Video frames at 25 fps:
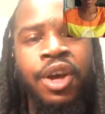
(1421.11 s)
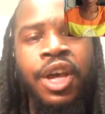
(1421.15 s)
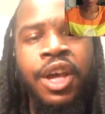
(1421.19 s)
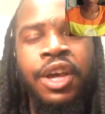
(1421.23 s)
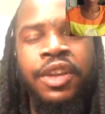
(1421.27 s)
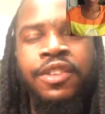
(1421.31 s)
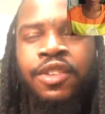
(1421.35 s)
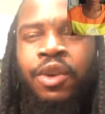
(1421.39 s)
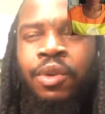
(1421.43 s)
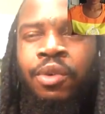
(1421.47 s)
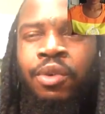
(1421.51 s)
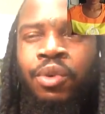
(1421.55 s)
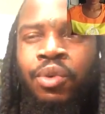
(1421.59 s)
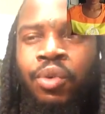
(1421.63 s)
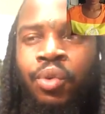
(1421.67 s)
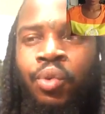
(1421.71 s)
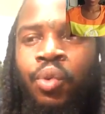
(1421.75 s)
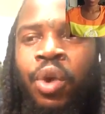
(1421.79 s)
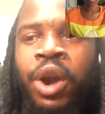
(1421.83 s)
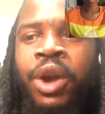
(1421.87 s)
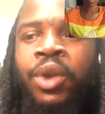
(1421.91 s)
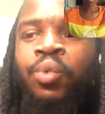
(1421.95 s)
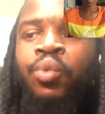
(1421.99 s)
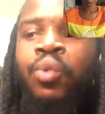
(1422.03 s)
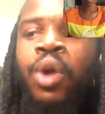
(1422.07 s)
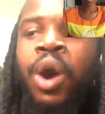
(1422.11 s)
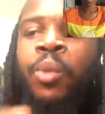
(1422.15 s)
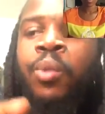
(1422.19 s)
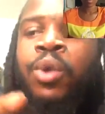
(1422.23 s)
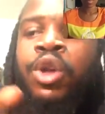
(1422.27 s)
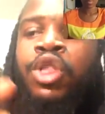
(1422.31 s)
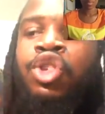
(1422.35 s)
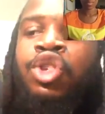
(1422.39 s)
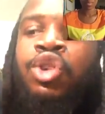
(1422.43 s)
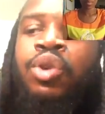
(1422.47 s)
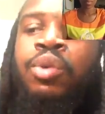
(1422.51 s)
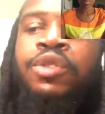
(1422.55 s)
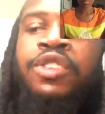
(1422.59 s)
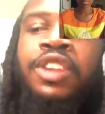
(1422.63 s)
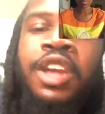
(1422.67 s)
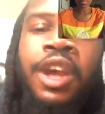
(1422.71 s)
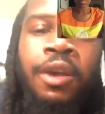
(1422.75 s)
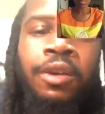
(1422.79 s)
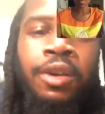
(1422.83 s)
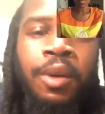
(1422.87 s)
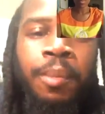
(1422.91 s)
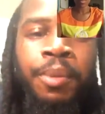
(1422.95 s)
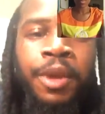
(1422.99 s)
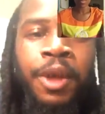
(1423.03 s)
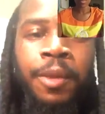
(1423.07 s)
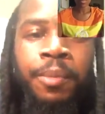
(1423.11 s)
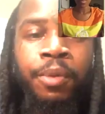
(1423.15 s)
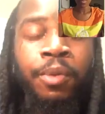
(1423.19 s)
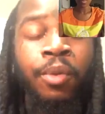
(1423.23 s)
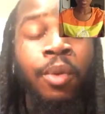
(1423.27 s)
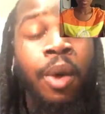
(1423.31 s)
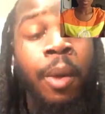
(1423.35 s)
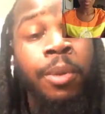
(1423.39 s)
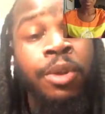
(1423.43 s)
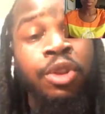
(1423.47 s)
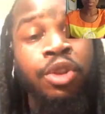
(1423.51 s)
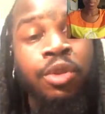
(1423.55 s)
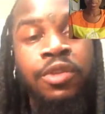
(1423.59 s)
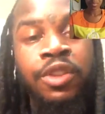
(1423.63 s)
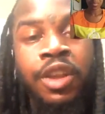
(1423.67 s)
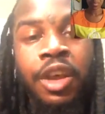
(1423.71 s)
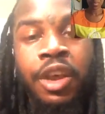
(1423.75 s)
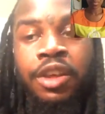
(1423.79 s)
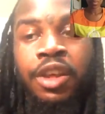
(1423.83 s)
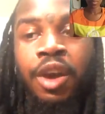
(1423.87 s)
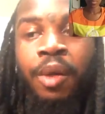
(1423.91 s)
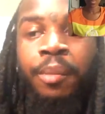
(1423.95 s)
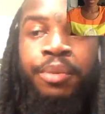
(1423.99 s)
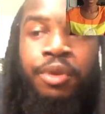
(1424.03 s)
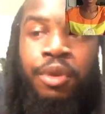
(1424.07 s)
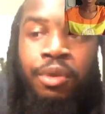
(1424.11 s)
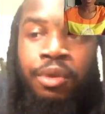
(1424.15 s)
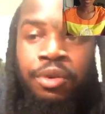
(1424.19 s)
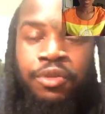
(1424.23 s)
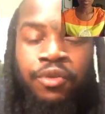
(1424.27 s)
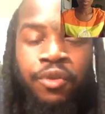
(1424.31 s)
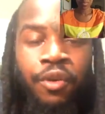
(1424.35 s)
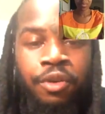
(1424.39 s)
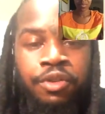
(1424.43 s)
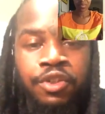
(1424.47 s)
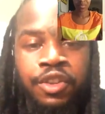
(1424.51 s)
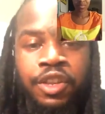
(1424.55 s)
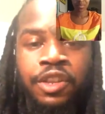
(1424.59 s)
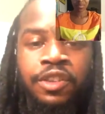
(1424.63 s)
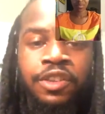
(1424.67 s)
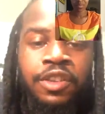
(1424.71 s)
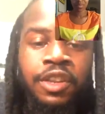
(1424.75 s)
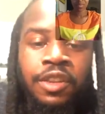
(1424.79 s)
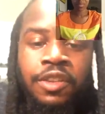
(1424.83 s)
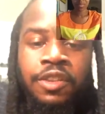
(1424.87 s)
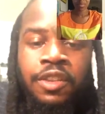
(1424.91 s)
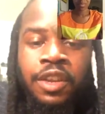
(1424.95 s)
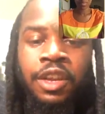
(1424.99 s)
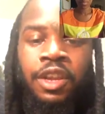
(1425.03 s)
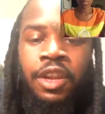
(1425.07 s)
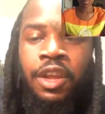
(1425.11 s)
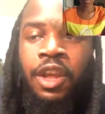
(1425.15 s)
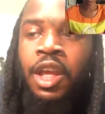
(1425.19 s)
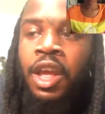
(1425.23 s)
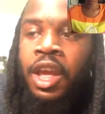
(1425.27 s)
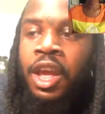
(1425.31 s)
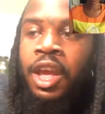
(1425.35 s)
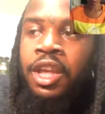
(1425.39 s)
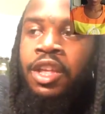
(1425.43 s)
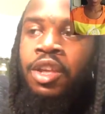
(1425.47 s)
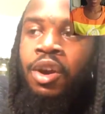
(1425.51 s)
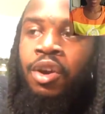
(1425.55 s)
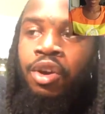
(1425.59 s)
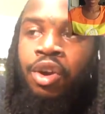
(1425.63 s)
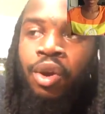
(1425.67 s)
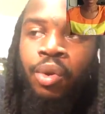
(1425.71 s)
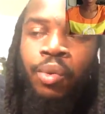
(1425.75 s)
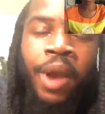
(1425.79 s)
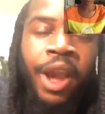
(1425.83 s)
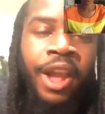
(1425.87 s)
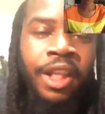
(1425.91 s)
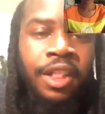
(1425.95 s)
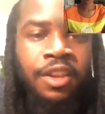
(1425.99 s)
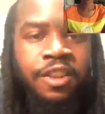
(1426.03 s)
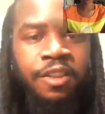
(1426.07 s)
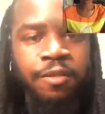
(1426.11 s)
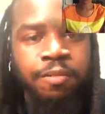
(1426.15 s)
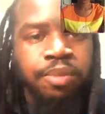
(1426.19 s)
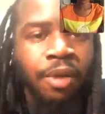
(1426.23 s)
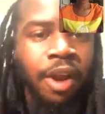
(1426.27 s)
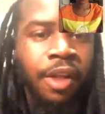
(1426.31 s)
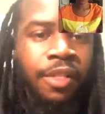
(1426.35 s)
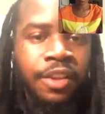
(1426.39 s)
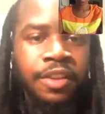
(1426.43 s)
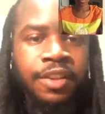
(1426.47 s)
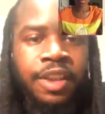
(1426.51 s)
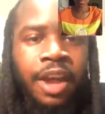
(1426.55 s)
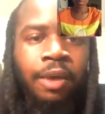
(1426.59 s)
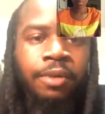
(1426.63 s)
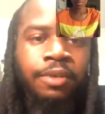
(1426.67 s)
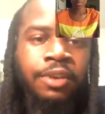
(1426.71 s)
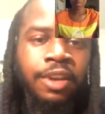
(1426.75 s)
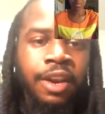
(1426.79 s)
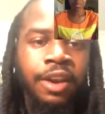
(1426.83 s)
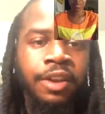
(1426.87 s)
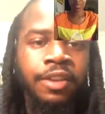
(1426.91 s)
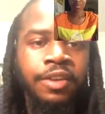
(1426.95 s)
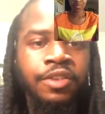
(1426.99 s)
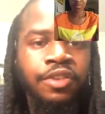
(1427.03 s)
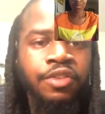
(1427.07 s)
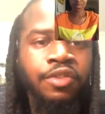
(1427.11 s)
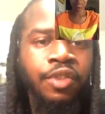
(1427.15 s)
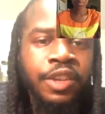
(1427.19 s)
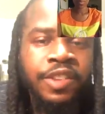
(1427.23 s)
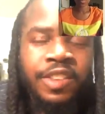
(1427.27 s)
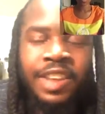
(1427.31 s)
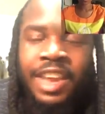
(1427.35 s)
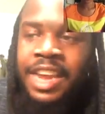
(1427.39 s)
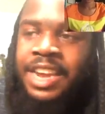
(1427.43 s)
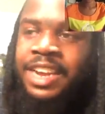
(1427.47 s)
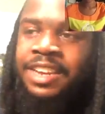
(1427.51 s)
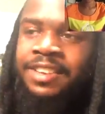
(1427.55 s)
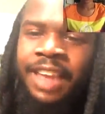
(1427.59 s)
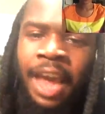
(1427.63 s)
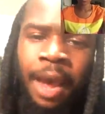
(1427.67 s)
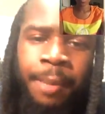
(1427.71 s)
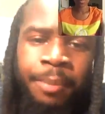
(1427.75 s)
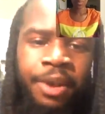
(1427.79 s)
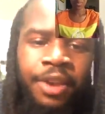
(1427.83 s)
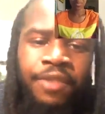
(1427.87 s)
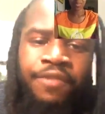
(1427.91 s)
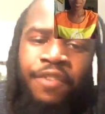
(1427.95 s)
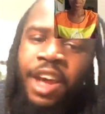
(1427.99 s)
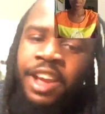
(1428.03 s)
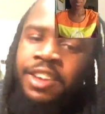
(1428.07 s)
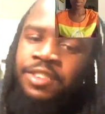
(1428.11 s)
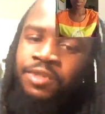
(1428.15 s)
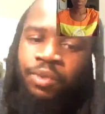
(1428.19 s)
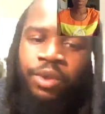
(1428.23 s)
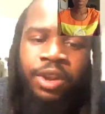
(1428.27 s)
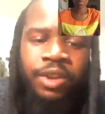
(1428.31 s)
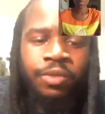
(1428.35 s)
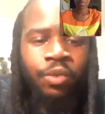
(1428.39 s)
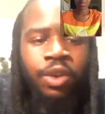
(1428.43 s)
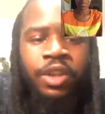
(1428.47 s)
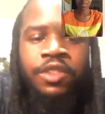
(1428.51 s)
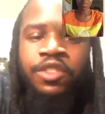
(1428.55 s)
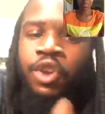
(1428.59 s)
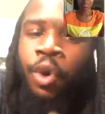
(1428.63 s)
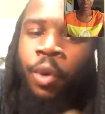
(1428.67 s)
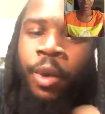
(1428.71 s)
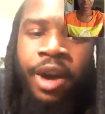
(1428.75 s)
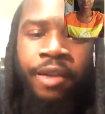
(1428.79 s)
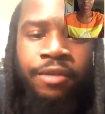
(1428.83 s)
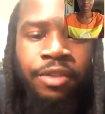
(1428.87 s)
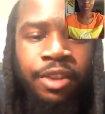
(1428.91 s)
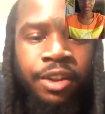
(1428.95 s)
So what would you tell the people? What would you tell your beautiful sisters and your courageous brothers out there in the streets? Any type of advice whatsoever?